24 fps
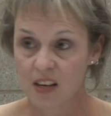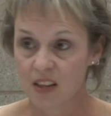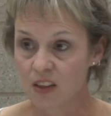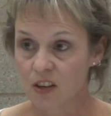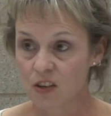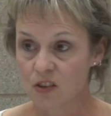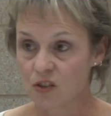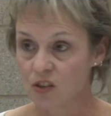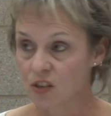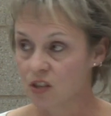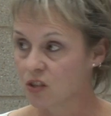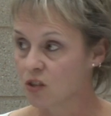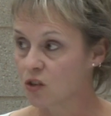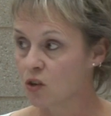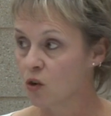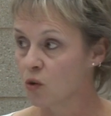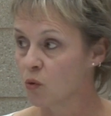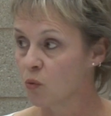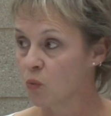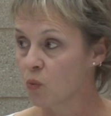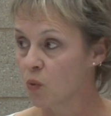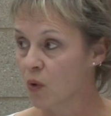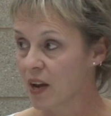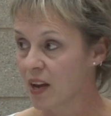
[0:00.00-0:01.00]
There's just
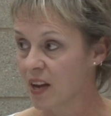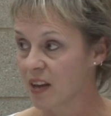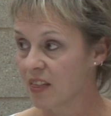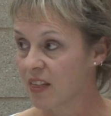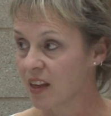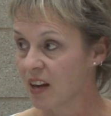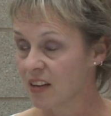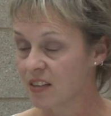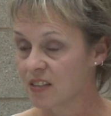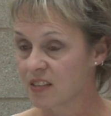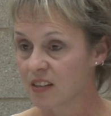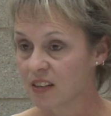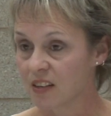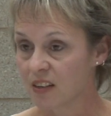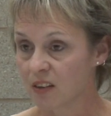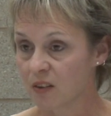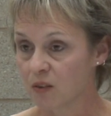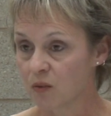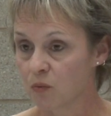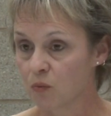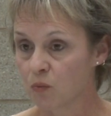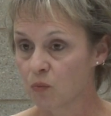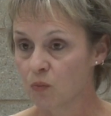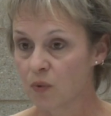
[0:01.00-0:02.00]
no way
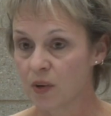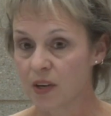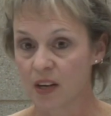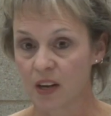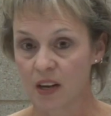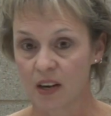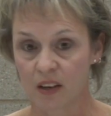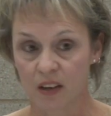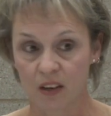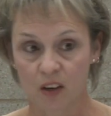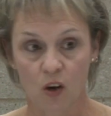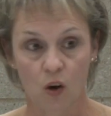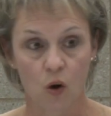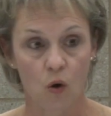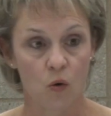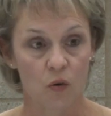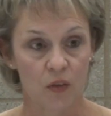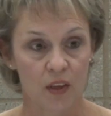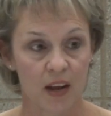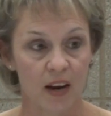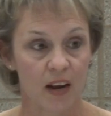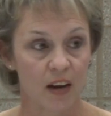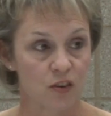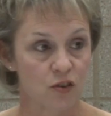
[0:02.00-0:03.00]
that we can go
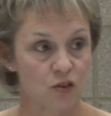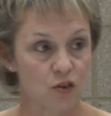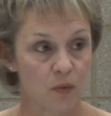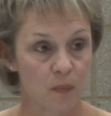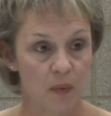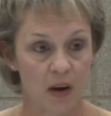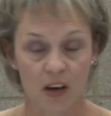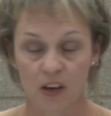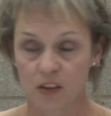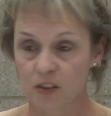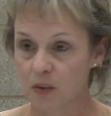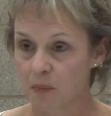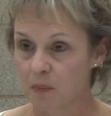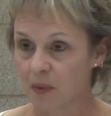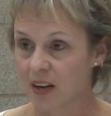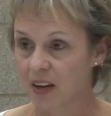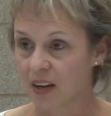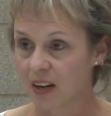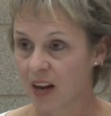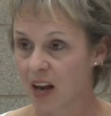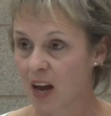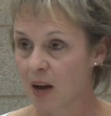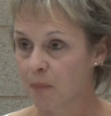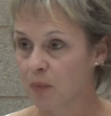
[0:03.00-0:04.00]
that extra mile to make
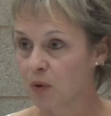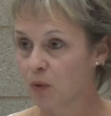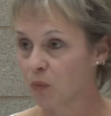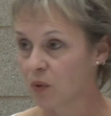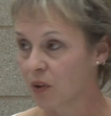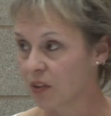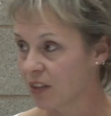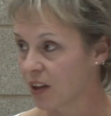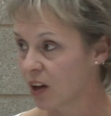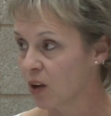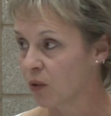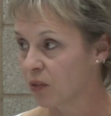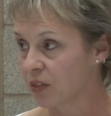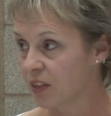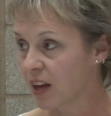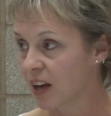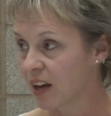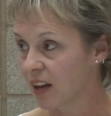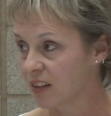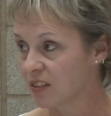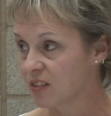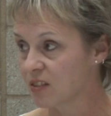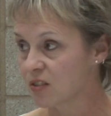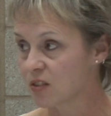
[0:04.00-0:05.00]
it happen without
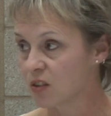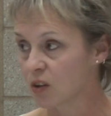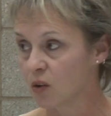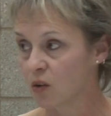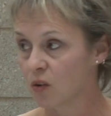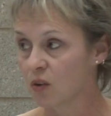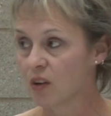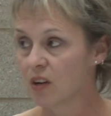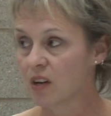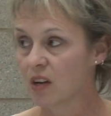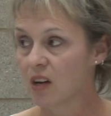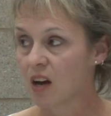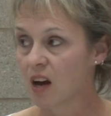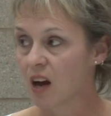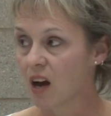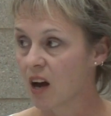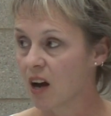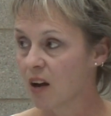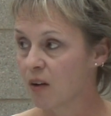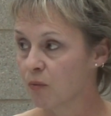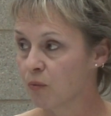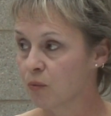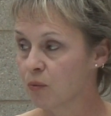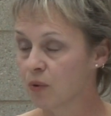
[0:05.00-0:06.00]
that. So
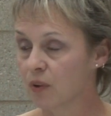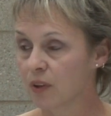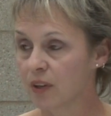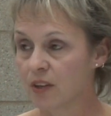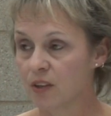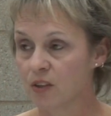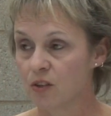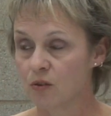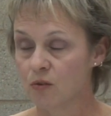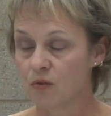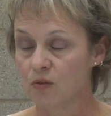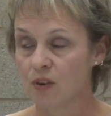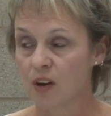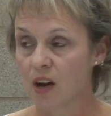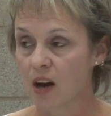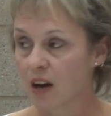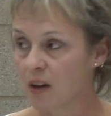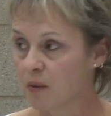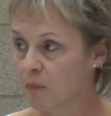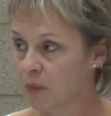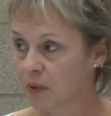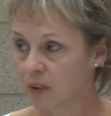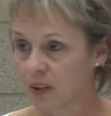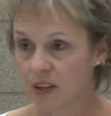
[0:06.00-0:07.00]
I really do
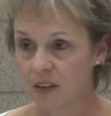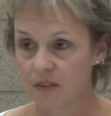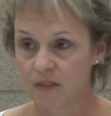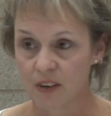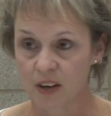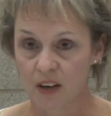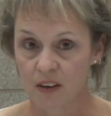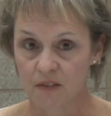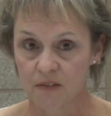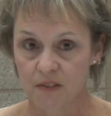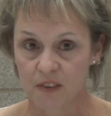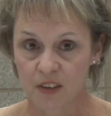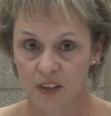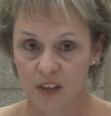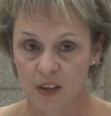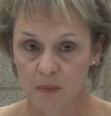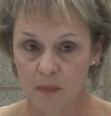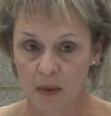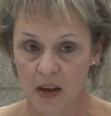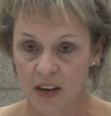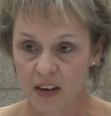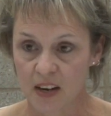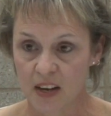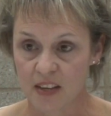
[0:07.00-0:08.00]
not believe in unfunded
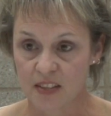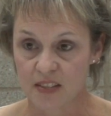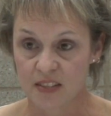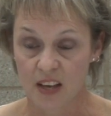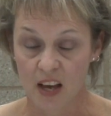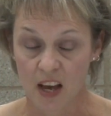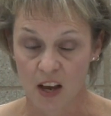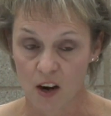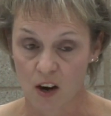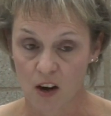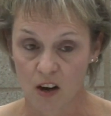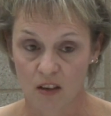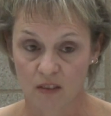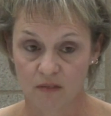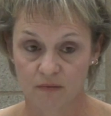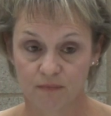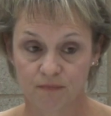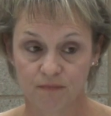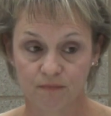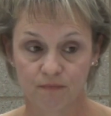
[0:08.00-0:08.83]
mandates at all.